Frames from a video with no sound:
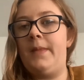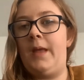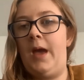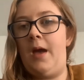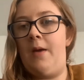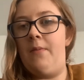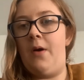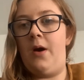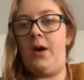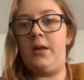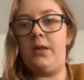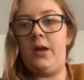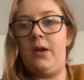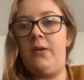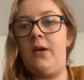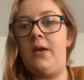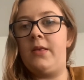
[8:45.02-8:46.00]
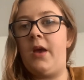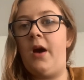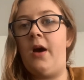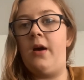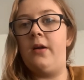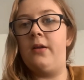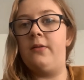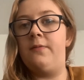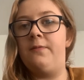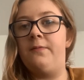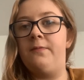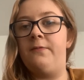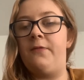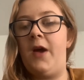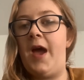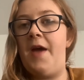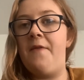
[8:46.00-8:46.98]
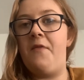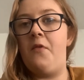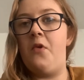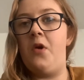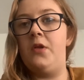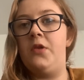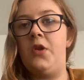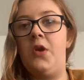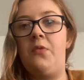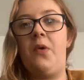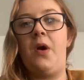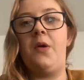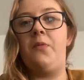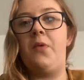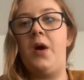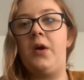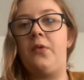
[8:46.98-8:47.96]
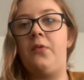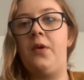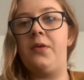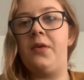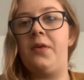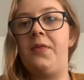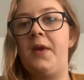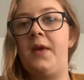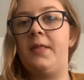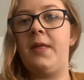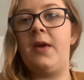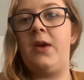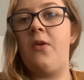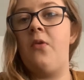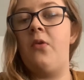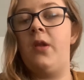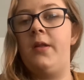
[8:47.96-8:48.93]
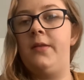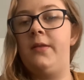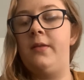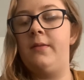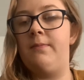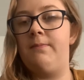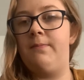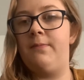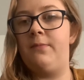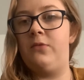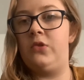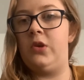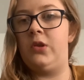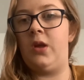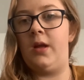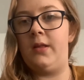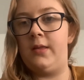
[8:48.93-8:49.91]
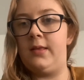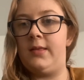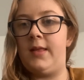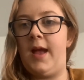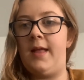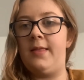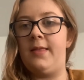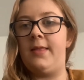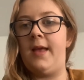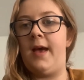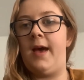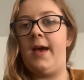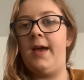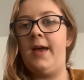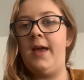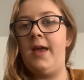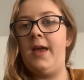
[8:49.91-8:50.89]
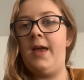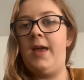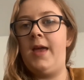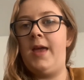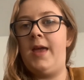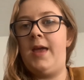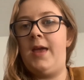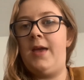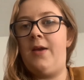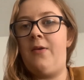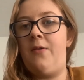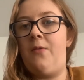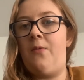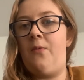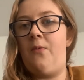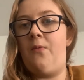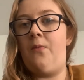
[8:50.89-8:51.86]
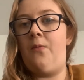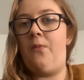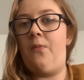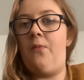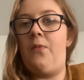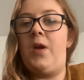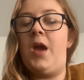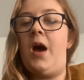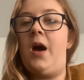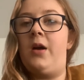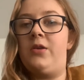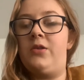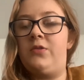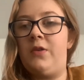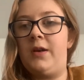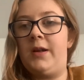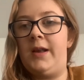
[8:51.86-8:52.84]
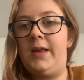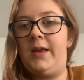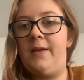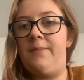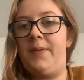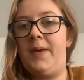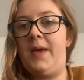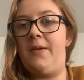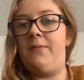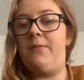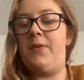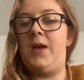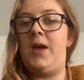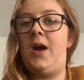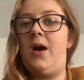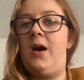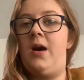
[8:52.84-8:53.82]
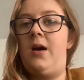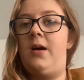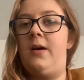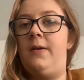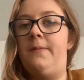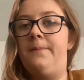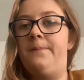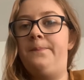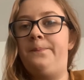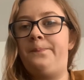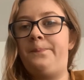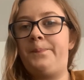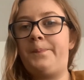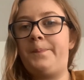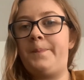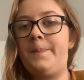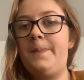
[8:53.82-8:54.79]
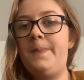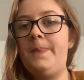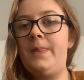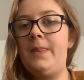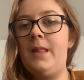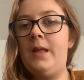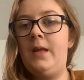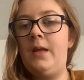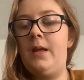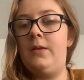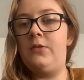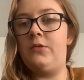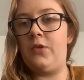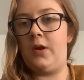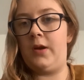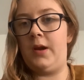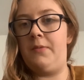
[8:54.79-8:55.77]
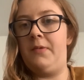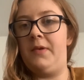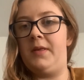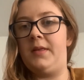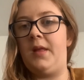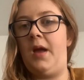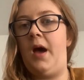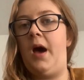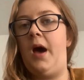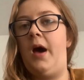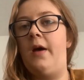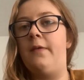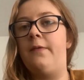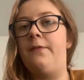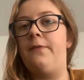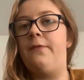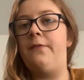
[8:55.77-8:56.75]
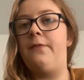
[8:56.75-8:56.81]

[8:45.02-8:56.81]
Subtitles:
I know it's hard for everyone who I work with. I think they all should understand that we are struggling a bit. We are struggling with staff.